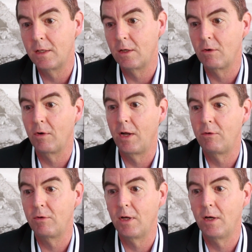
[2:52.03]
in the
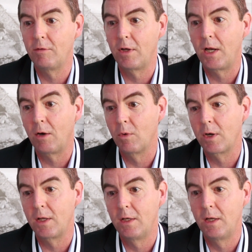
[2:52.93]
creation of a
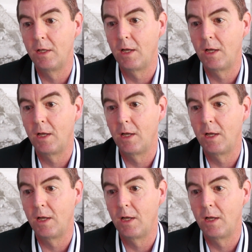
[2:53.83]
network in